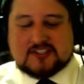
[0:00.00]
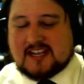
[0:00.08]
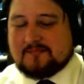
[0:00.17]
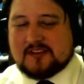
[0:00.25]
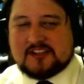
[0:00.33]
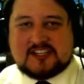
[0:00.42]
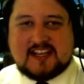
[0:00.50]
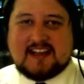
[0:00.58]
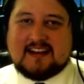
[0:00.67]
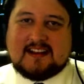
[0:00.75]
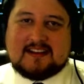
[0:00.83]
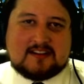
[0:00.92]
I
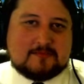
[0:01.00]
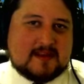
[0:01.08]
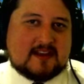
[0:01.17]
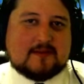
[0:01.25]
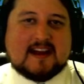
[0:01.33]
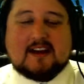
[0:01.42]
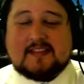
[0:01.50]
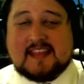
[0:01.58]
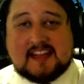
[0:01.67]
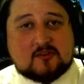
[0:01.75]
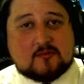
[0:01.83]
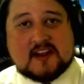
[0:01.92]
appreciate you being around.
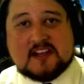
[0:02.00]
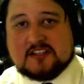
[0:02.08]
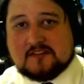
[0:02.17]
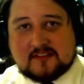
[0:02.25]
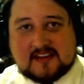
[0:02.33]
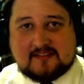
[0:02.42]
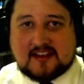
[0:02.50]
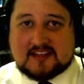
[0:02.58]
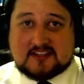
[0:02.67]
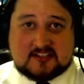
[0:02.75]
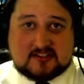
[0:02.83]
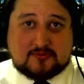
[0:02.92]
Thank you to Razor for giving
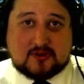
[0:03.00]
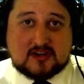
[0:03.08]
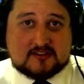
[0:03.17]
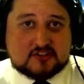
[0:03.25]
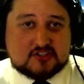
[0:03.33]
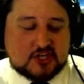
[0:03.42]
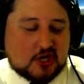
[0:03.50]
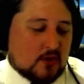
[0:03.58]
us the support on the show.